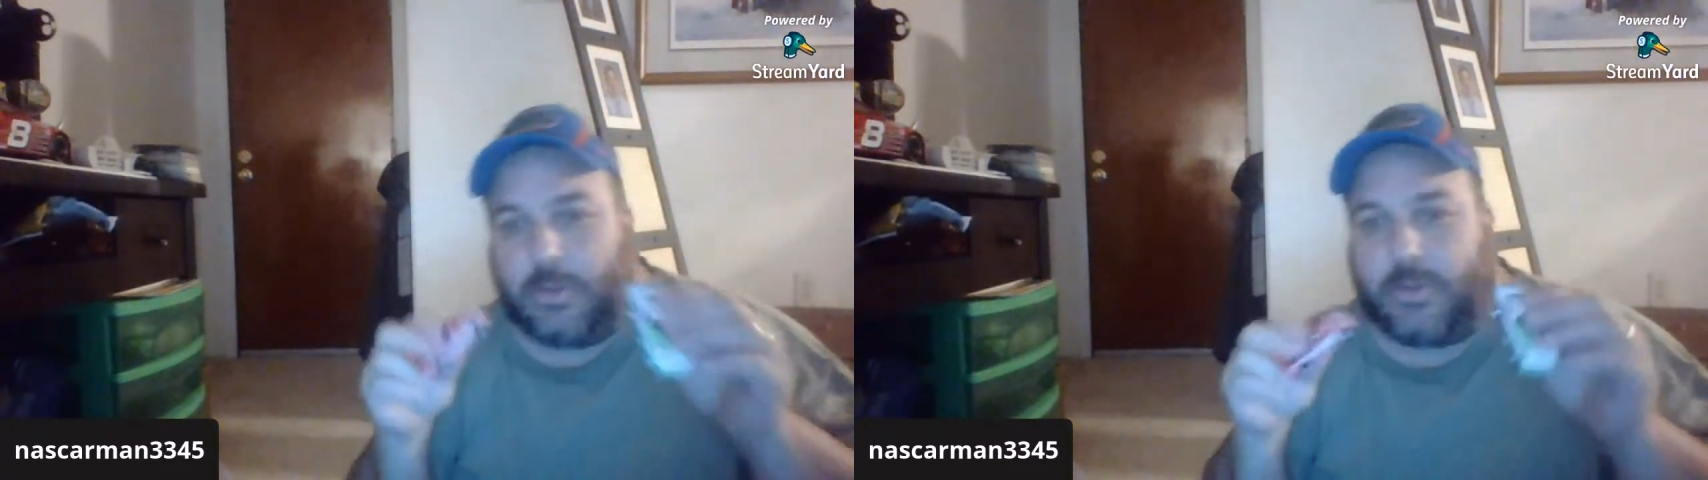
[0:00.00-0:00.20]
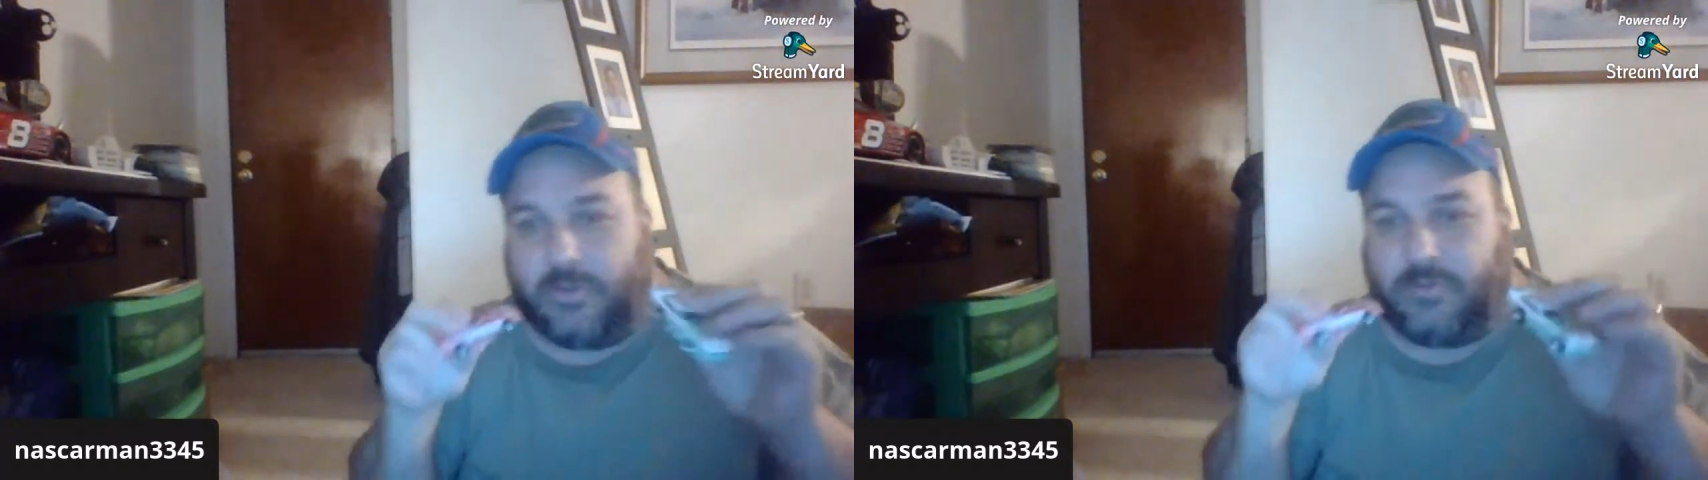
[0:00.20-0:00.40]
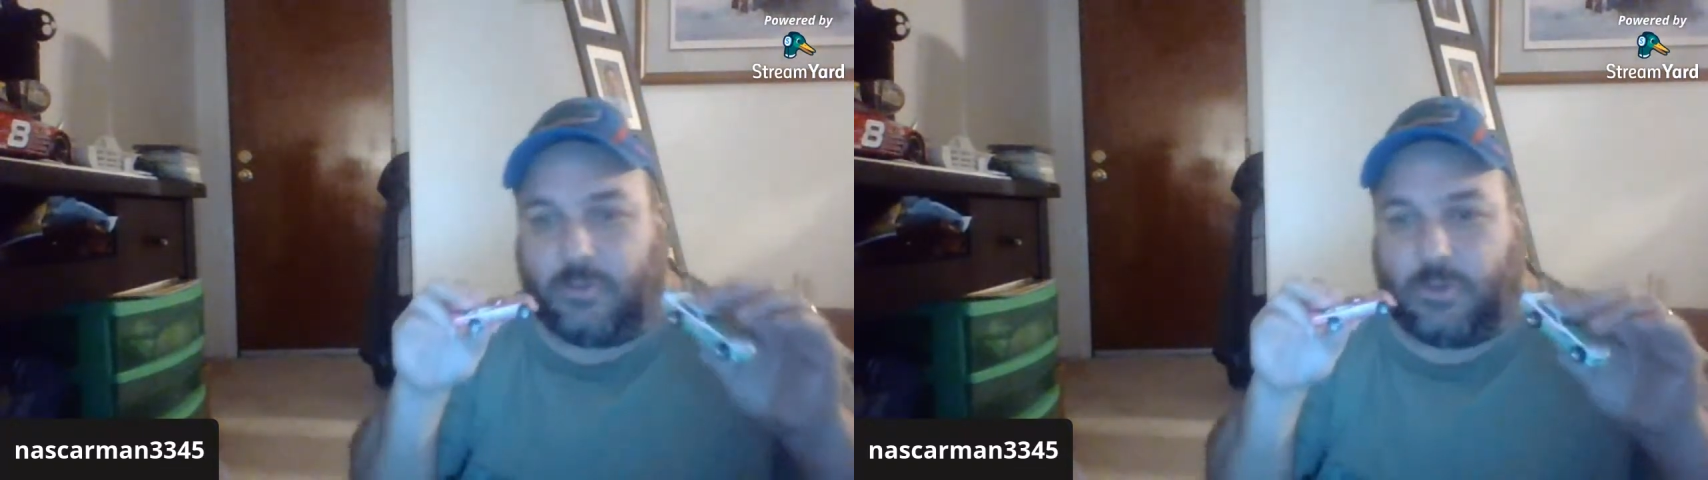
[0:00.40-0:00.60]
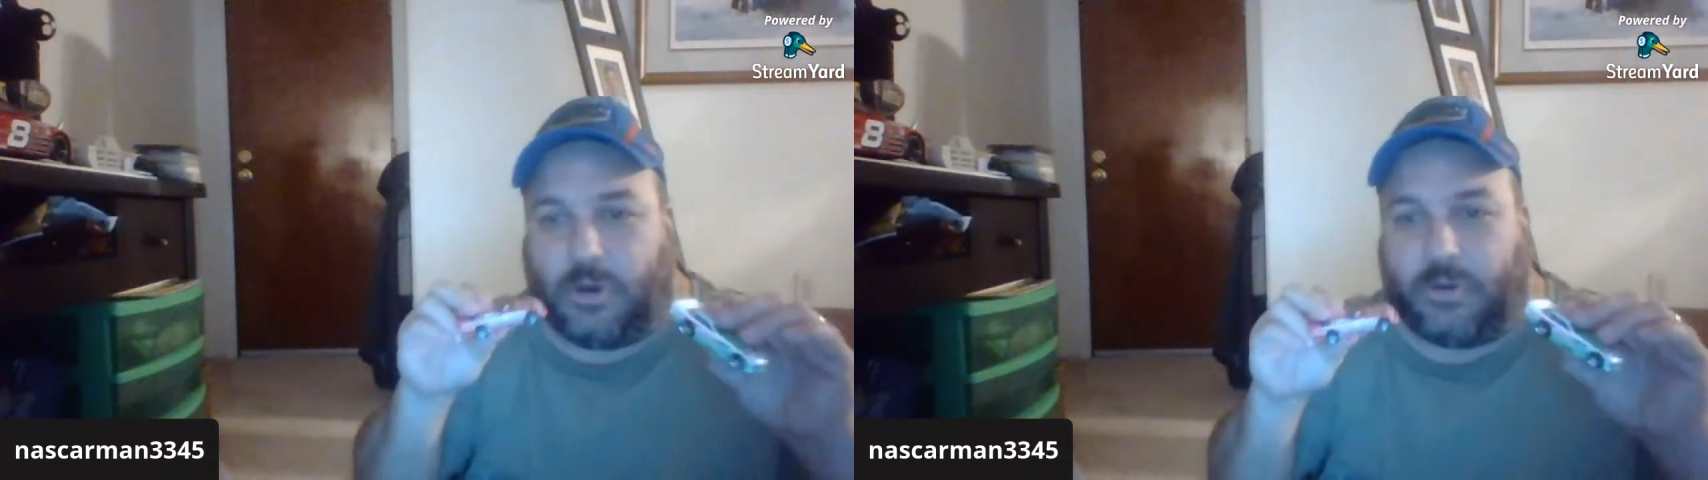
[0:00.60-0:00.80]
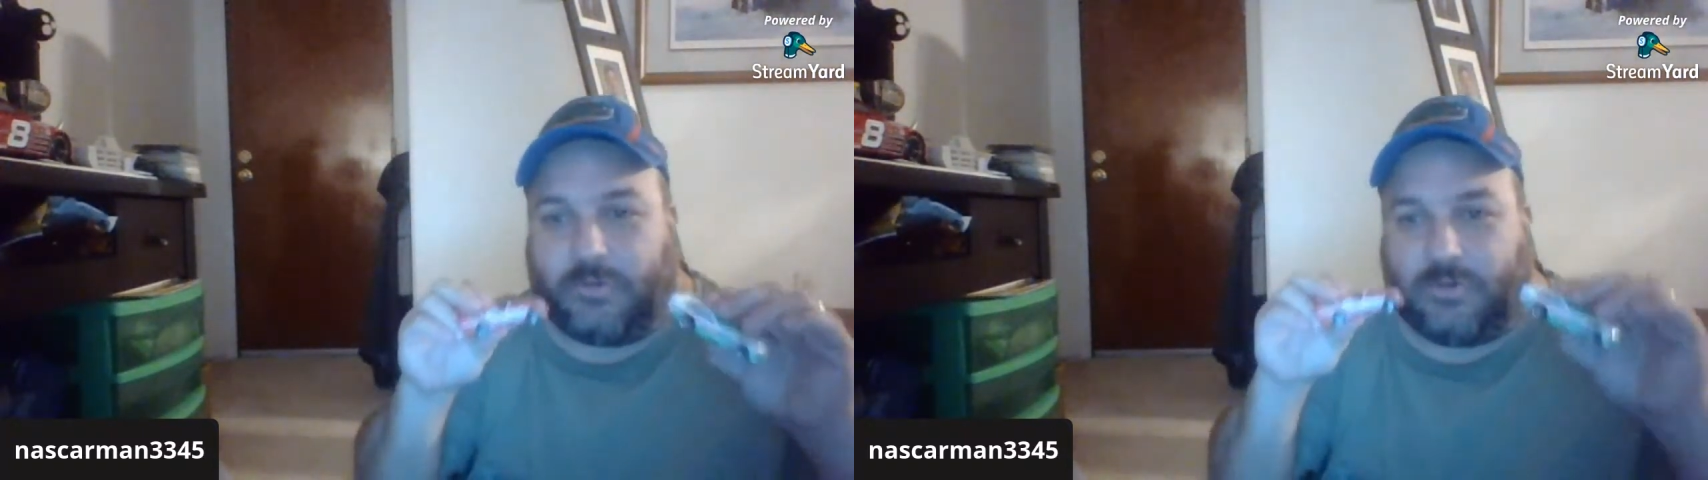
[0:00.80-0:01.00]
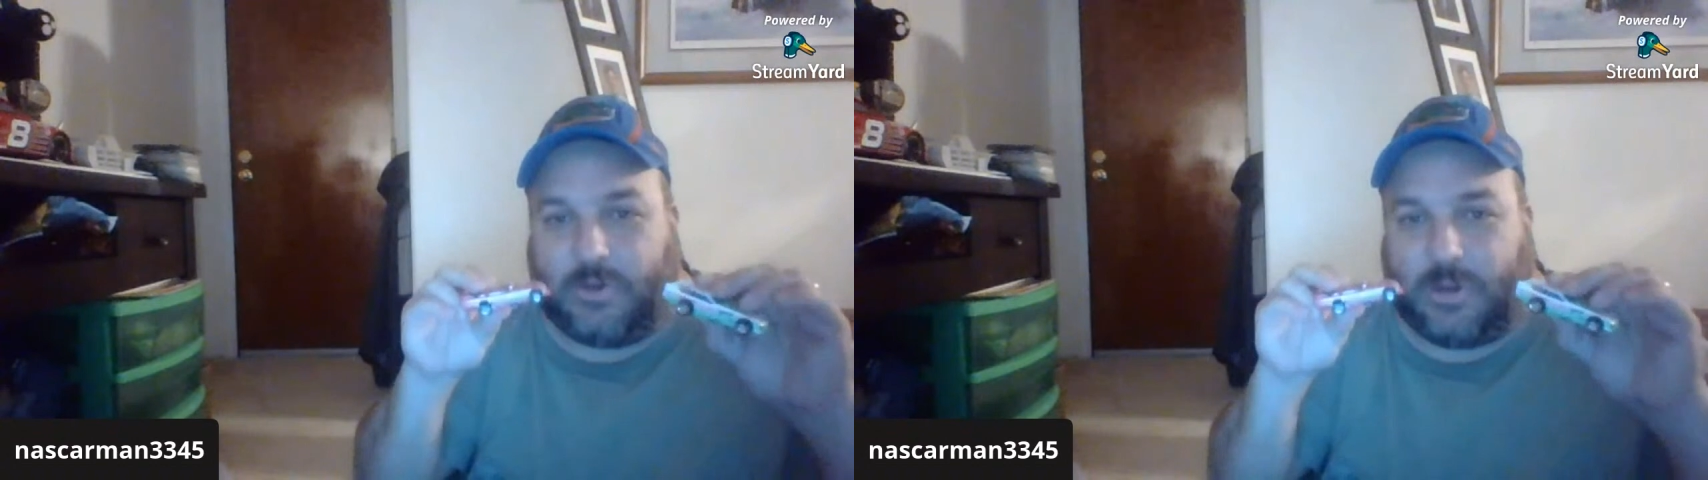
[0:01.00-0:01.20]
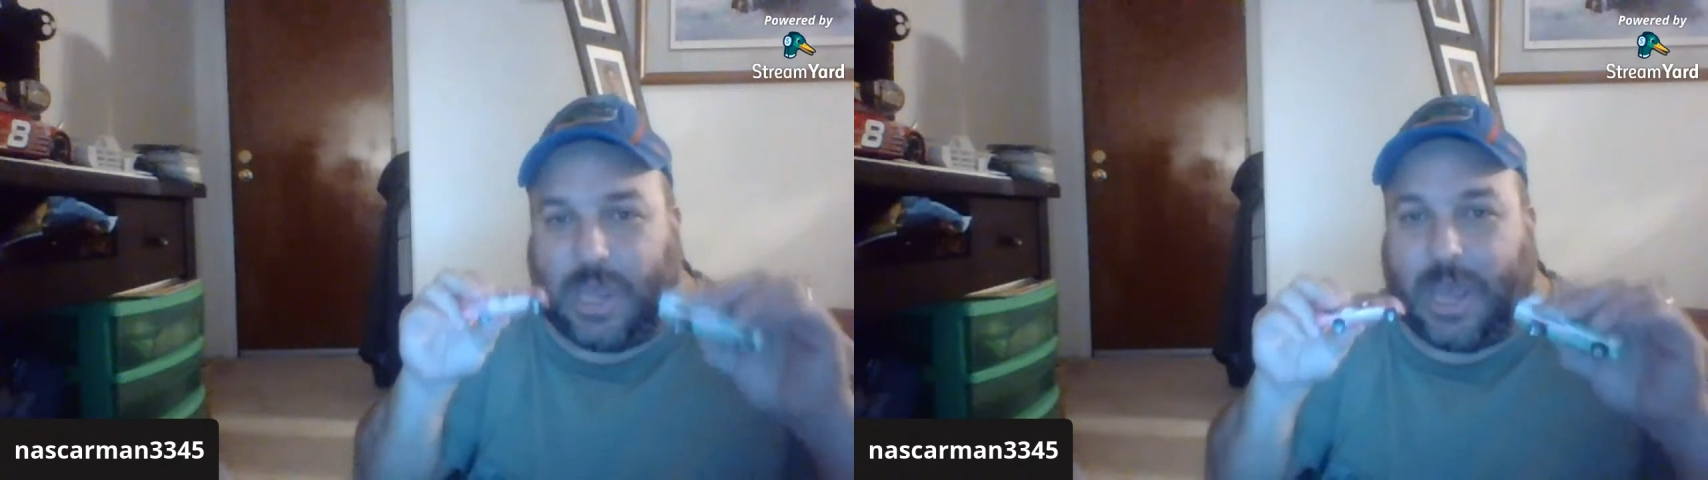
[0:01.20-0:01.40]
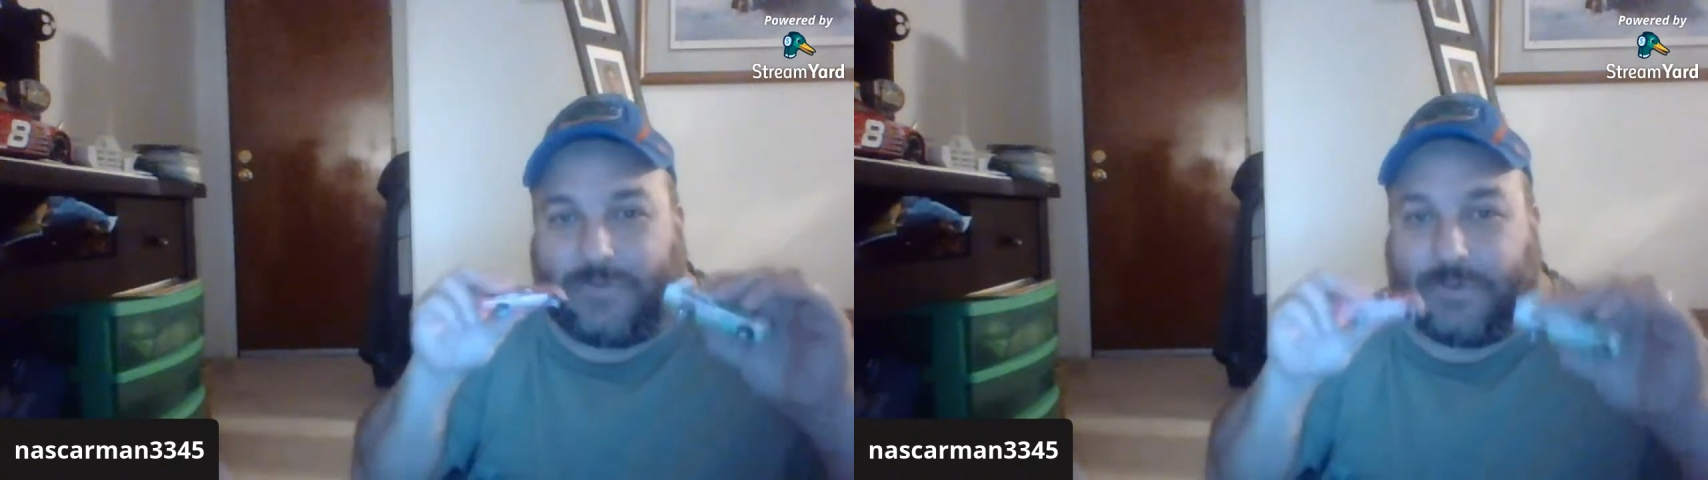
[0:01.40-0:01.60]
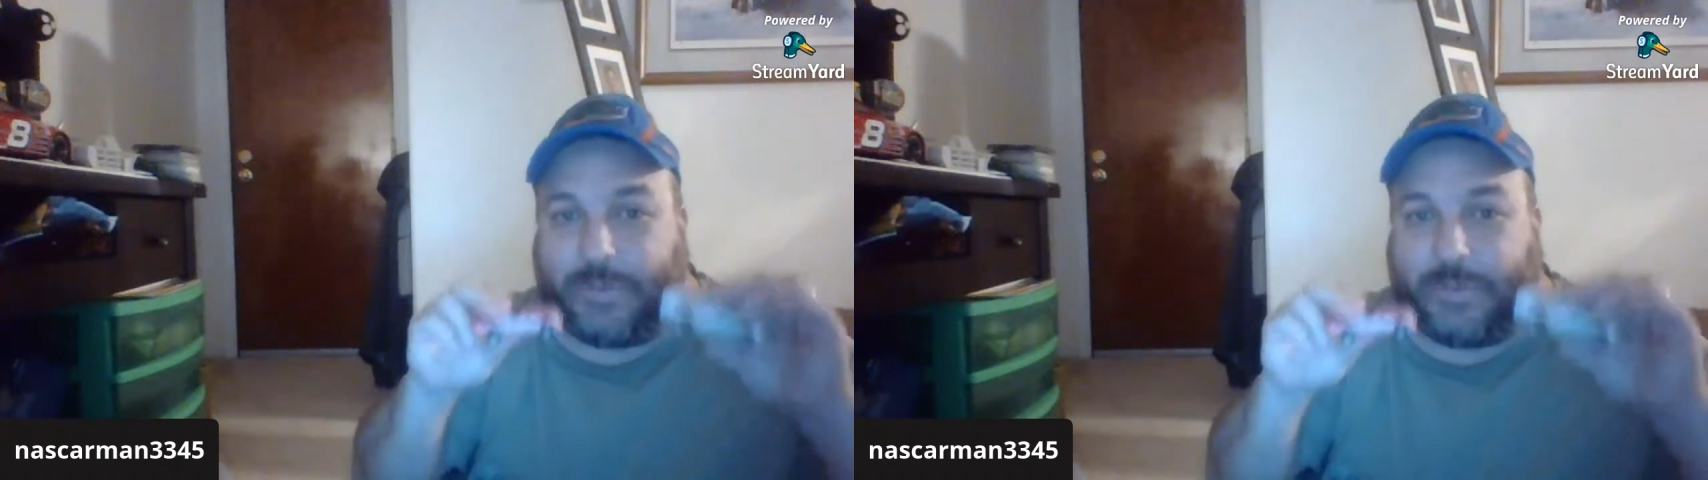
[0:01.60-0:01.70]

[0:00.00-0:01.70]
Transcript: these 2 cars have